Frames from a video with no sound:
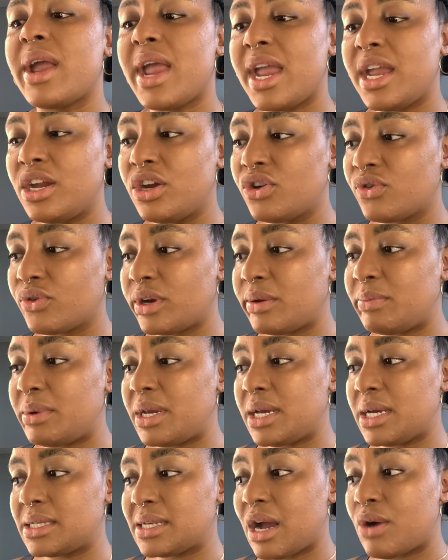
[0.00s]
angry
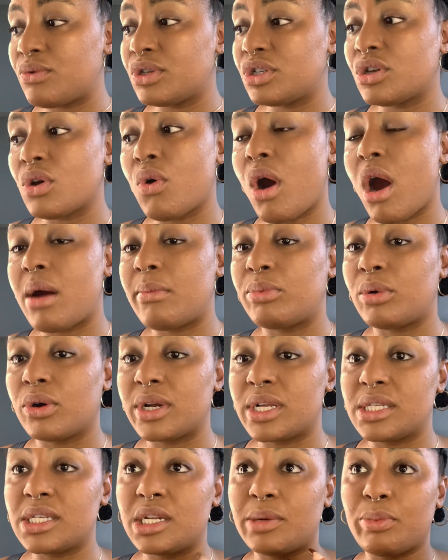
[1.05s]
because I was so
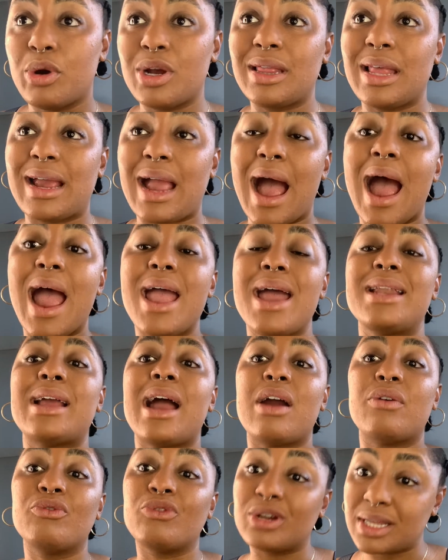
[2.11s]
heartbroken to the point like I had
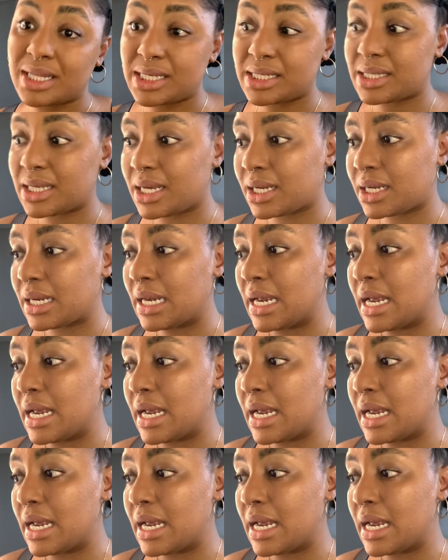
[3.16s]
got really sick.